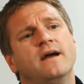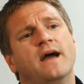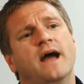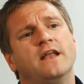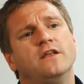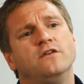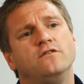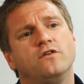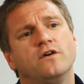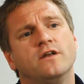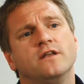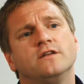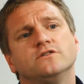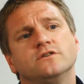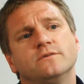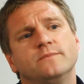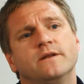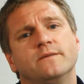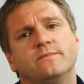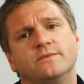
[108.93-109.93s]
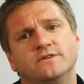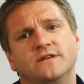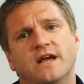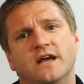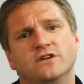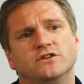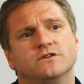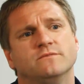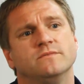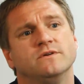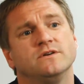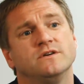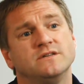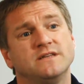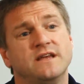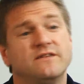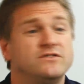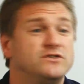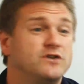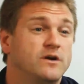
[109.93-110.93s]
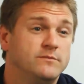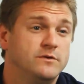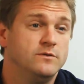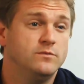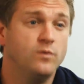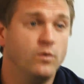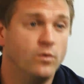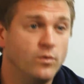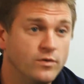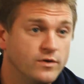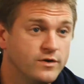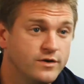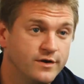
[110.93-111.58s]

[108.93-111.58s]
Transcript: and you've got to do a bit of protection, because every time you walk,